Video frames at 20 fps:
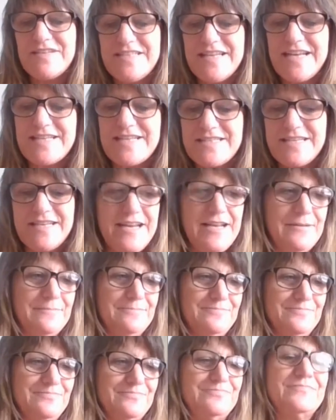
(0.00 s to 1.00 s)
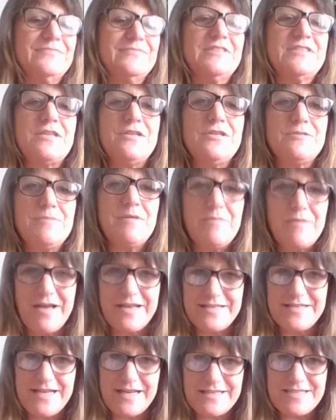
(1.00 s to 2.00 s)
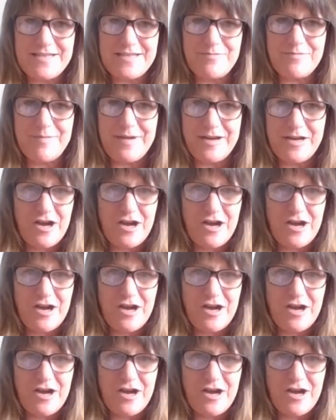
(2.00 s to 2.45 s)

destiny. Excuse me while I take a sip of my